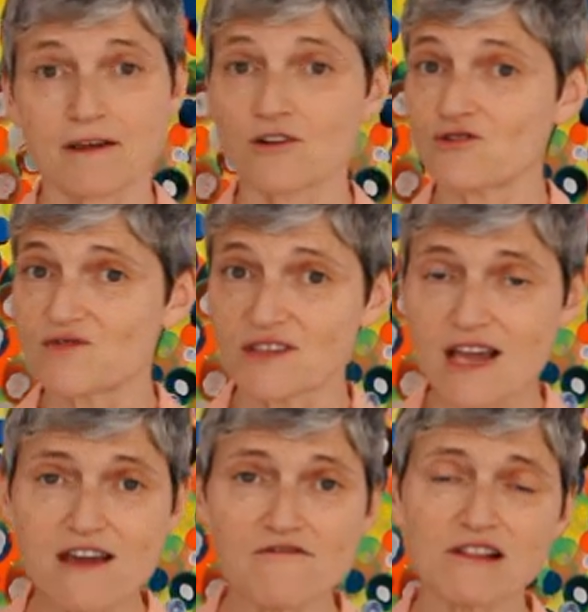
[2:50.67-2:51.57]
Could you
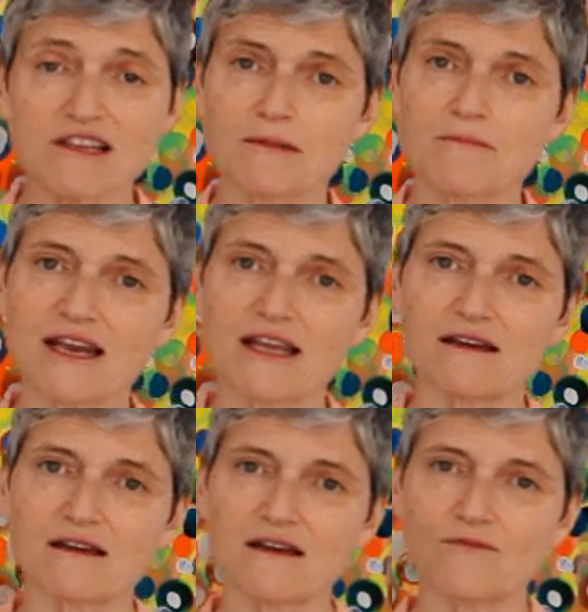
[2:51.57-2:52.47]
save a little
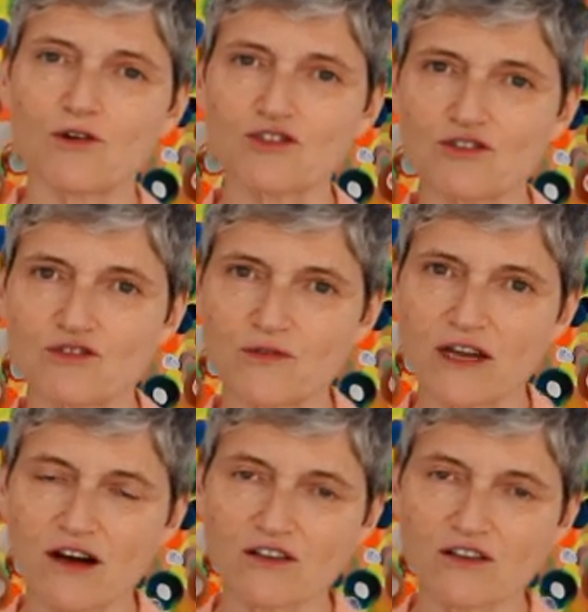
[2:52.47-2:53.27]
money in what you're doing?